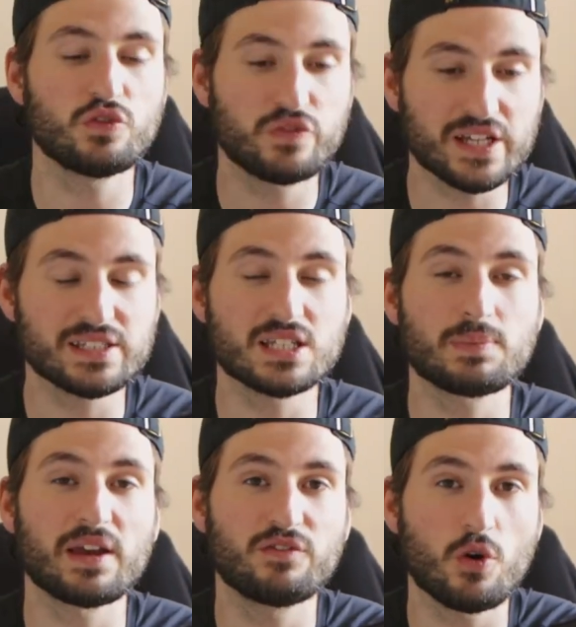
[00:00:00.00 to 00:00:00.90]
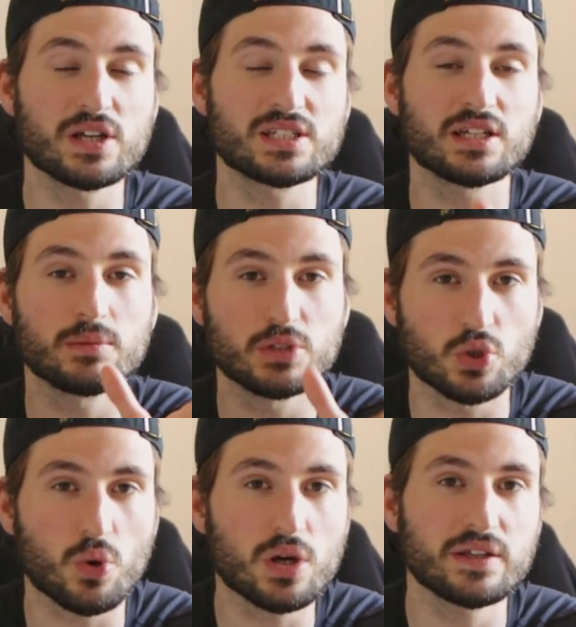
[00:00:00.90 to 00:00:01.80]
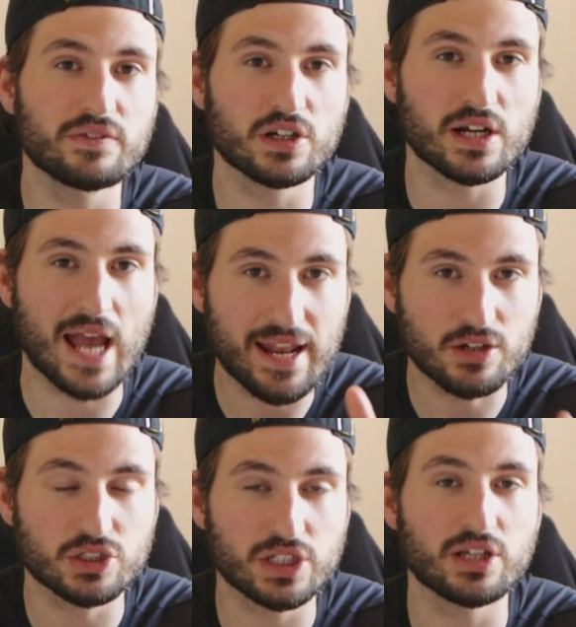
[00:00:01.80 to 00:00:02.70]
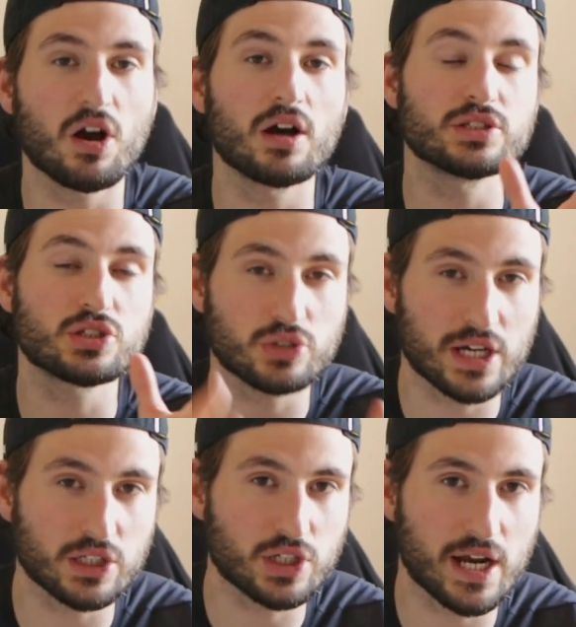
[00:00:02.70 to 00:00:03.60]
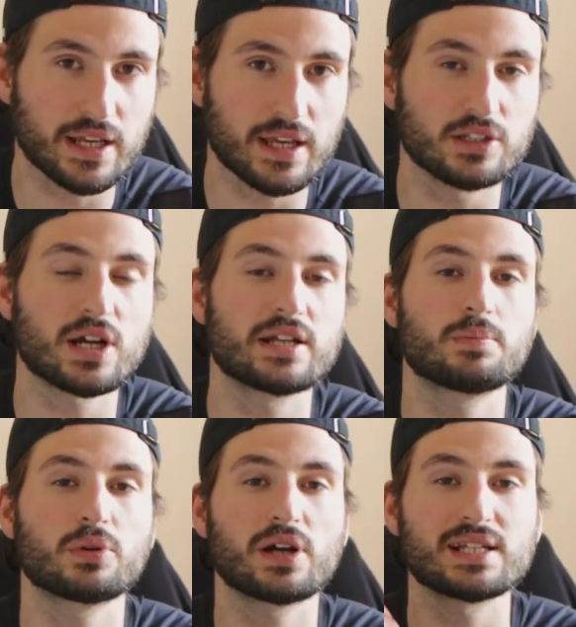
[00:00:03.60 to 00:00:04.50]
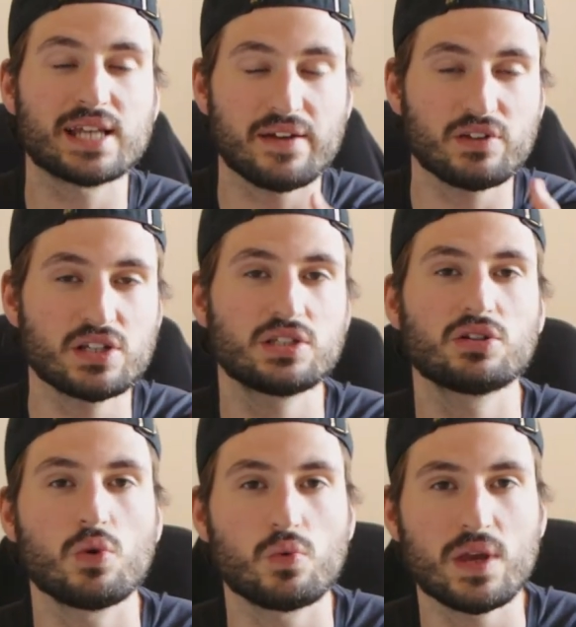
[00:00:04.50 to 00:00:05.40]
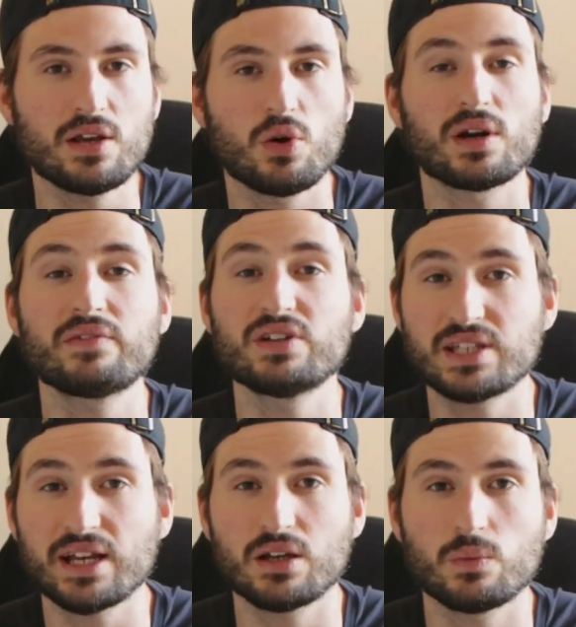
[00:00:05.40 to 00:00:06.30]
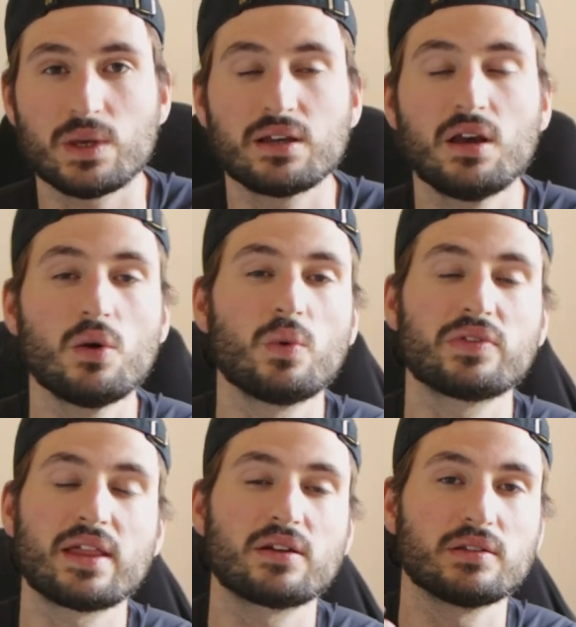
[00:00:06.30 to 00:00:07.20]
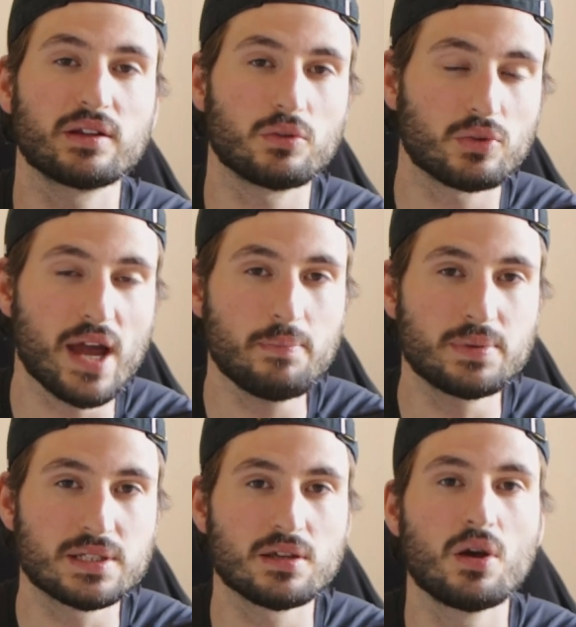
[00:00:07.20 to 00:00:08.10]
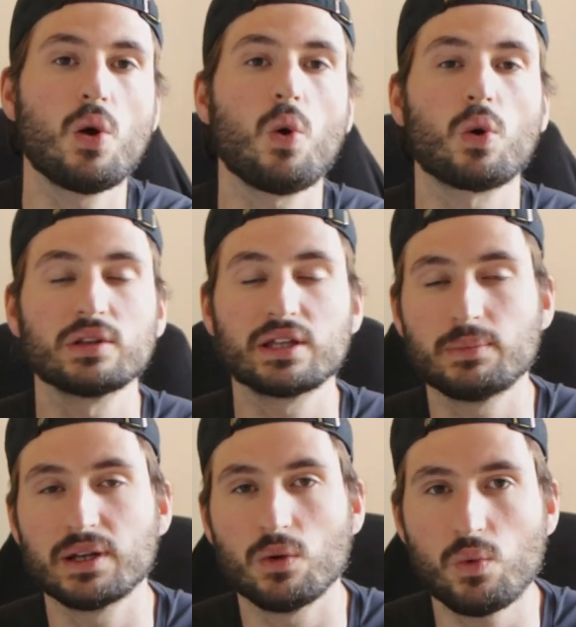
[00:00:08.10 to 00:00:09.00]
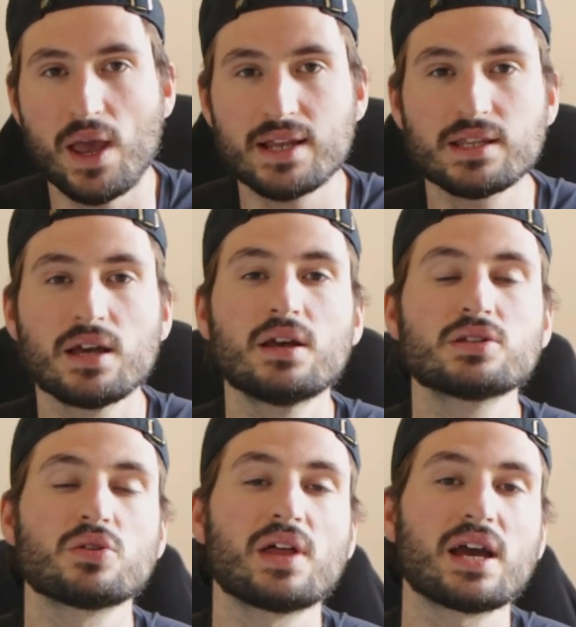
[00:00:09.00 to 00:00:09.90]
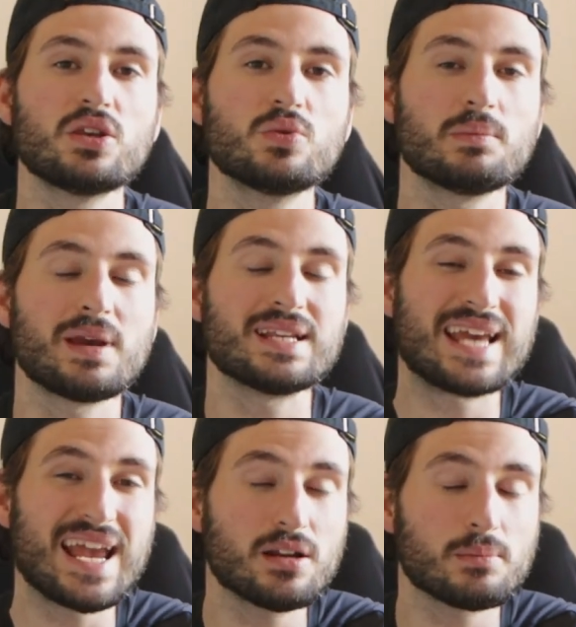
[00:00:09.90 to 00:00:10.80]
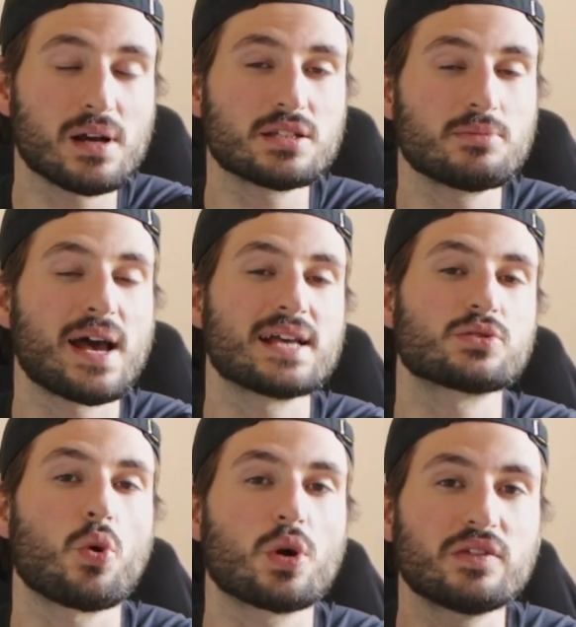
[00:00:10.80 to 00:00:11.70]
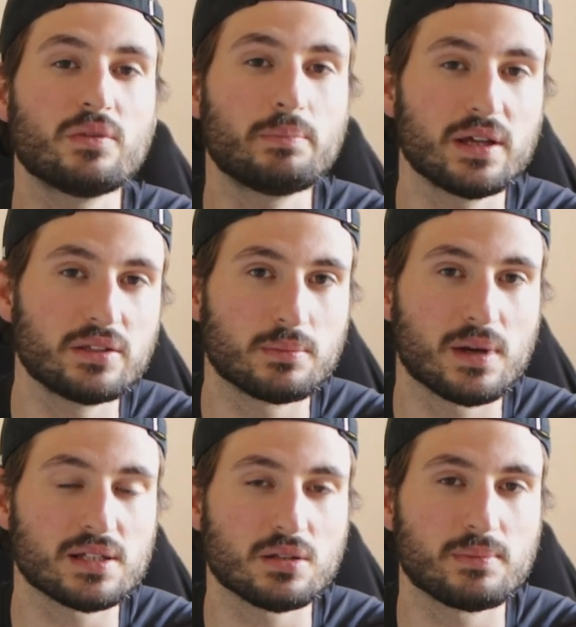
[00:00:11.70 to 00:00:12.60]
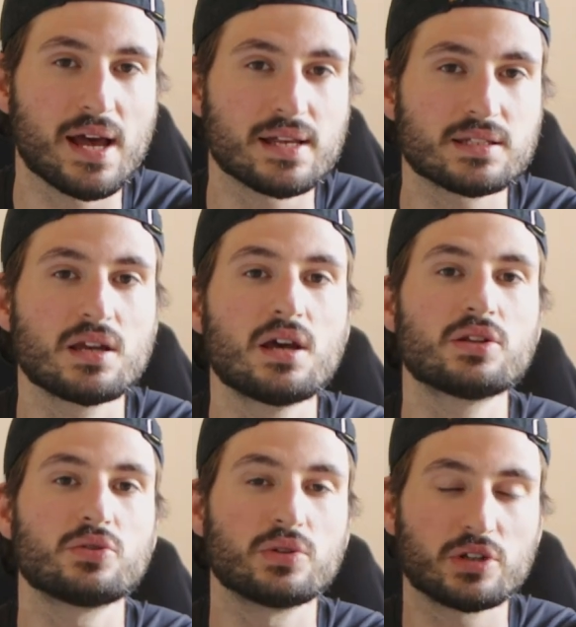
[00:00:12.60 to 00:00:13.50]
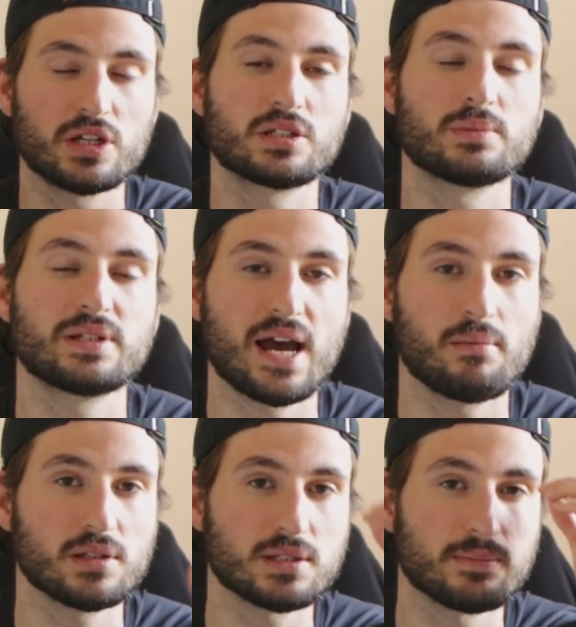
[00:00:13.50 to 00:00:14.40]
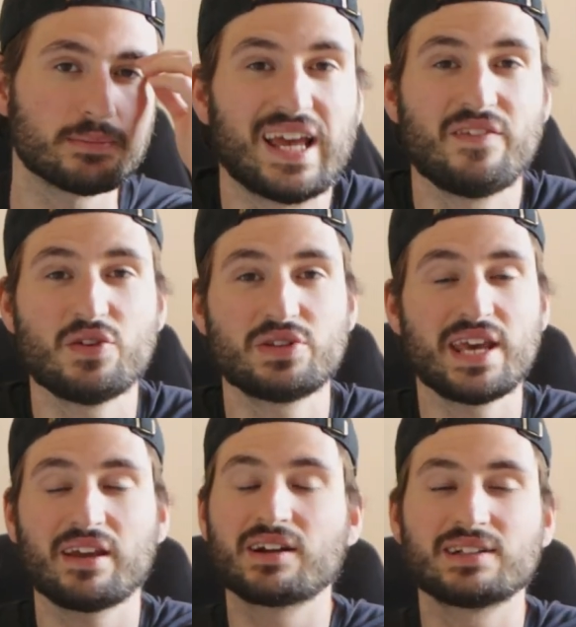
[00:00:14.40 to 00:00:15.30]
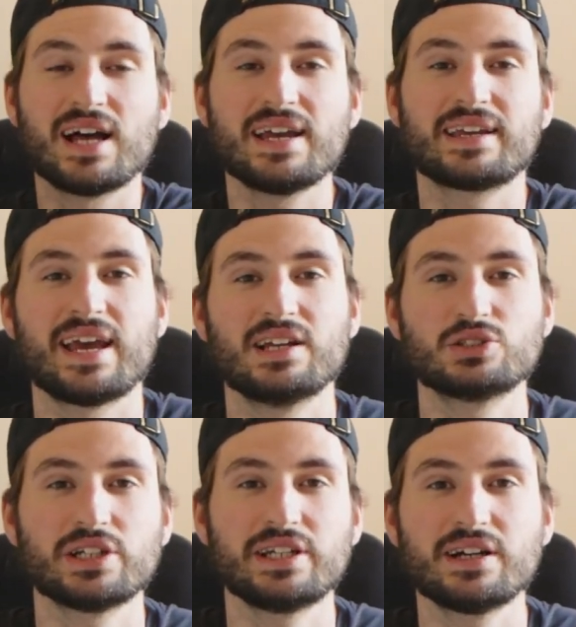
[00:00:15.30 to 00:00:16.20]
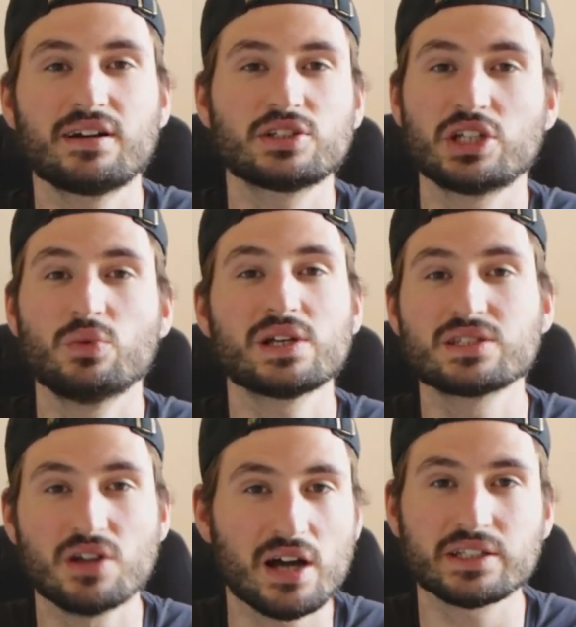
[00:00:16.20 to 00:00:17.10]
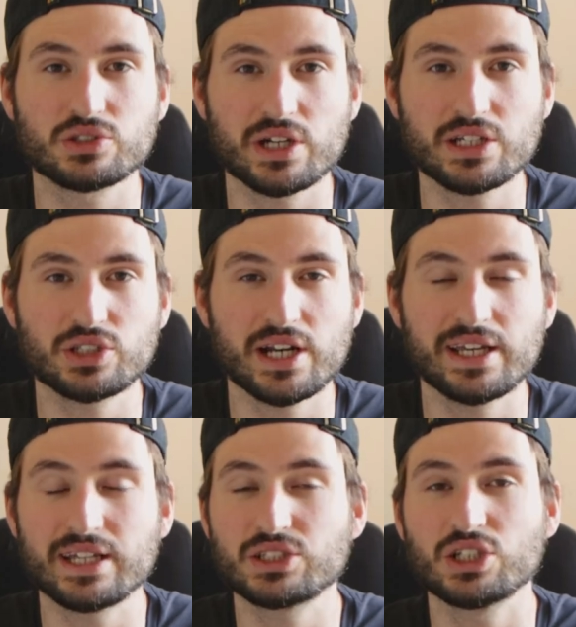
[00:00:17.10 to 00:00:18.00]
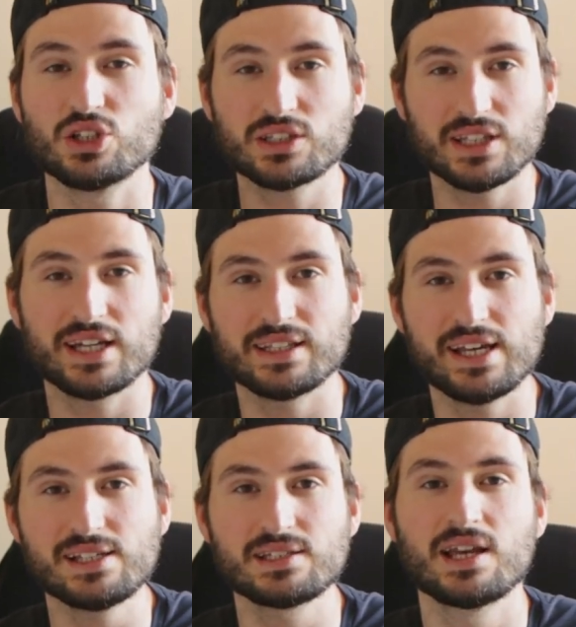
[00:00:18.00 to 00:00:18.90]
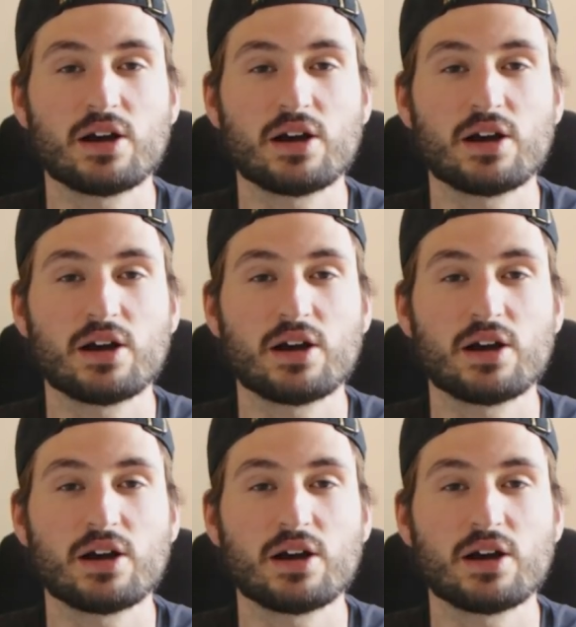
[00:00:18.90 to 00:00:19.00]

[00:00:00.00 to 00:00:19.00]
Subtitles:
You fix this by focusing the majority of your energy on strength training and trying to progress every single week or every second week with either a little reps or a little bit of weight, so that you can maintain your muscle mass or even build your muscle mass to increase your metabolism. If you take our client Kendra here, she was not strength training and she looked like this.